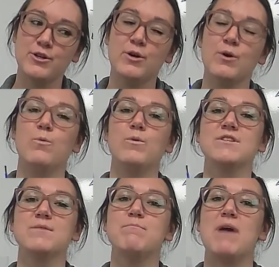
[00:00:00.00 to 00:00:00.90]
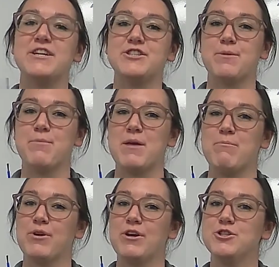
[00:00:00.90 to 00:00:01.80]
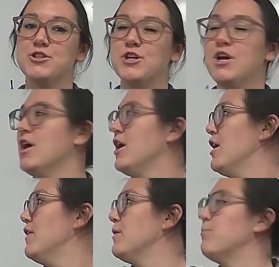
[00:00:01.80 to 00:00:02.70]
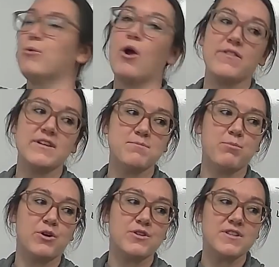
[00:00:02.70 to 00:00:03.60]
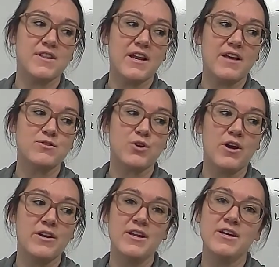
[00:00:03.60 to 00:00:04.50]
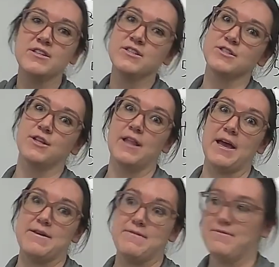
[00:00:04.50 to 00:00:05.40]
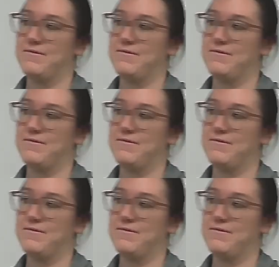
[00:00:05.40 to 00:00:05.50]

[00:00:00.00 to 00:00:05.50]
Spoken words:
was a magic paintbrush that brought this person that I've drawn to life.